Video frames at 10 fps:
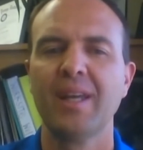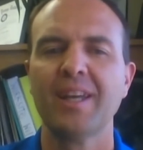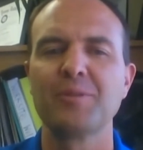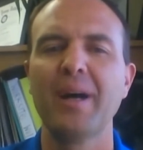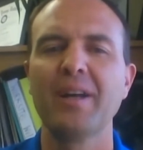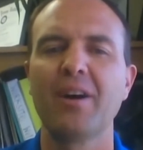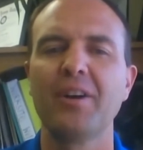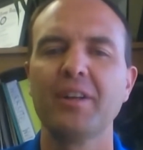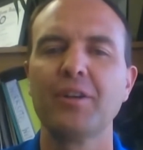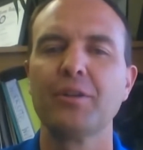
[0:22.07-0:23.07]
It's my honor
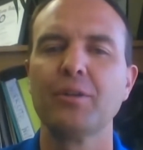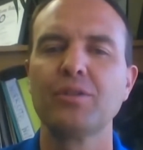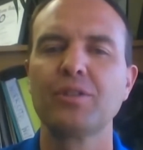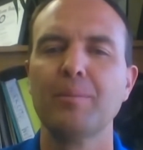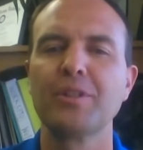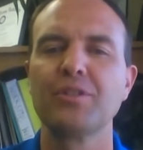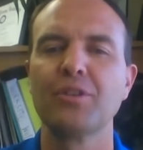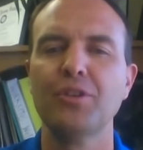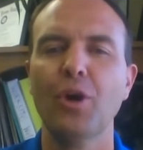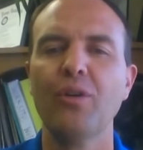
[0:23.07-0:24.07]
to introduce
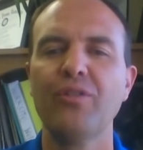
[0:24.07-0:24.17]
Commissioner Noah